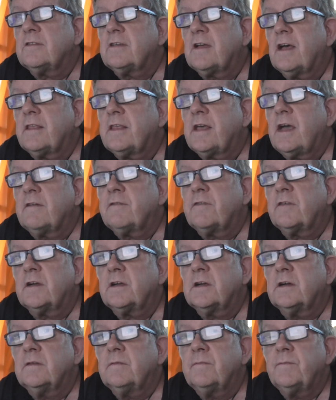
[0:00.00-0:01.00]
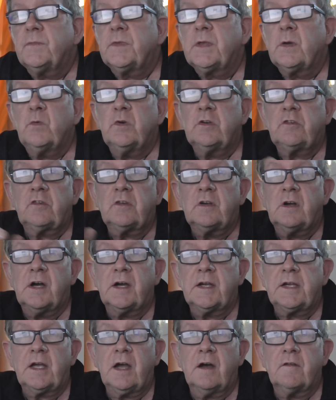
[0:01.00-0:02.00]
South Africa, which
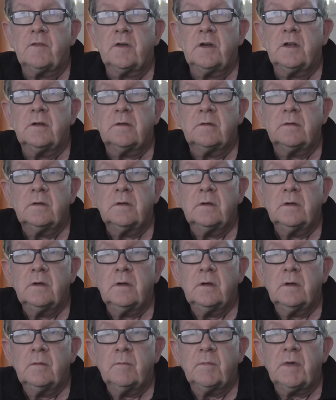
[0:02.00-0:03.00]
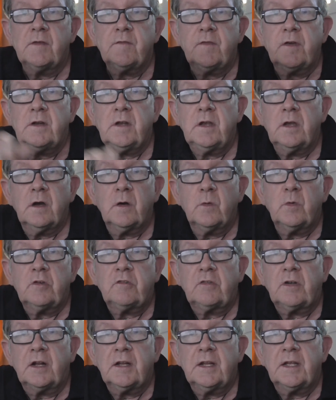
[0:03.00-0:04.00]
I cover in my video,
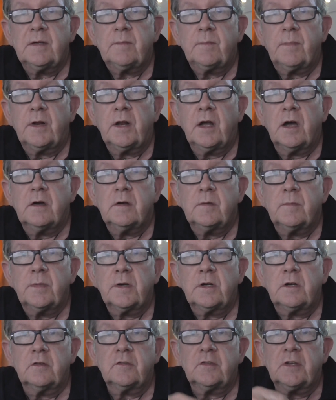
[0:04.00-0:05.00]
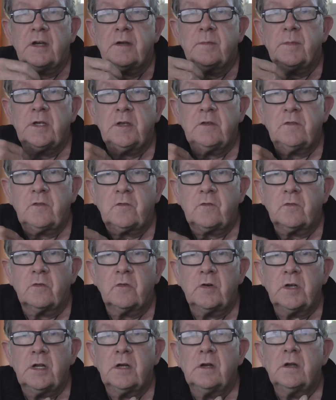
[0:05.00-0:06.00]
which I'll link below. And because I'm a
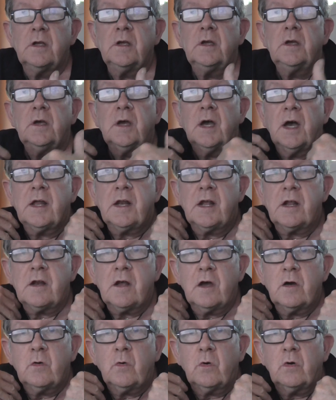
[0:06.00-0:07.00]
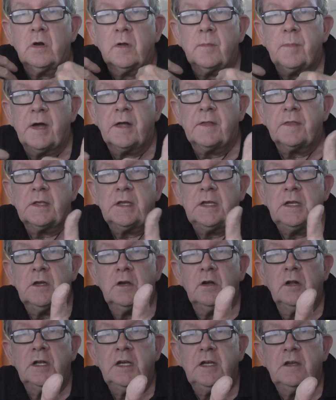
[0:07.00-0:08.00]
historian and I know all about the
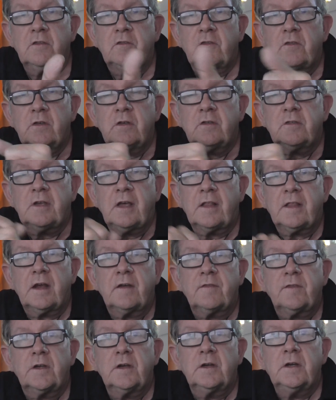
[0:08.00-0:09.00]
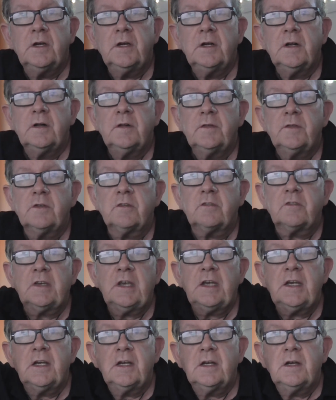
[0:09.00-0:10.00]
early history of South Africa, you'll
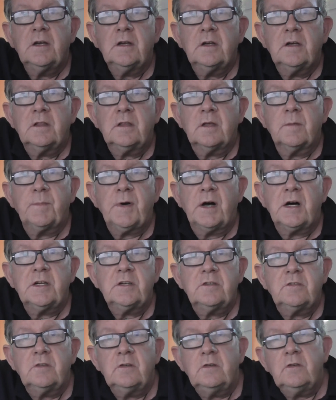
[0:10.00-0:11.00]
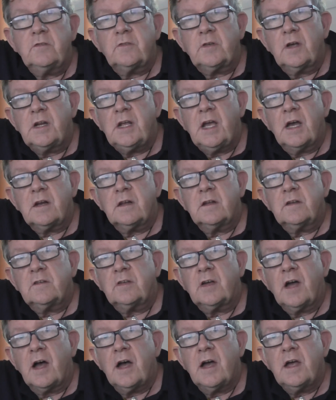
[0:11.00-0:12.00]
see the Bantus only had a
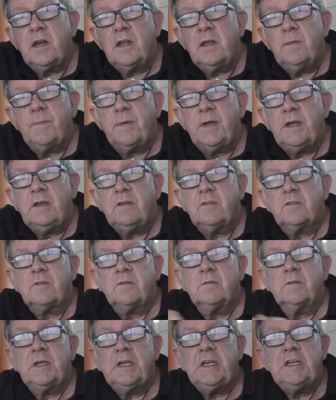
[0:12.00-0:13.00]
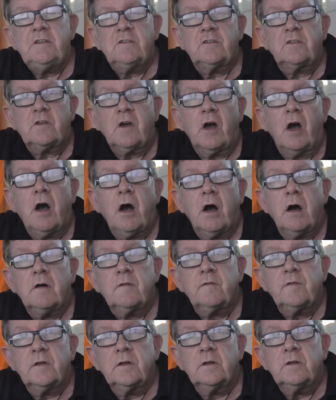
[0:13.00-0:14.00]
tiny piece east
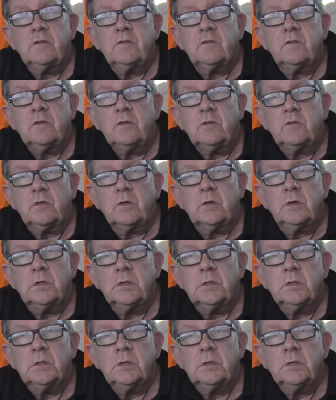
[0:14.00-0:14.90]
of Lesotho.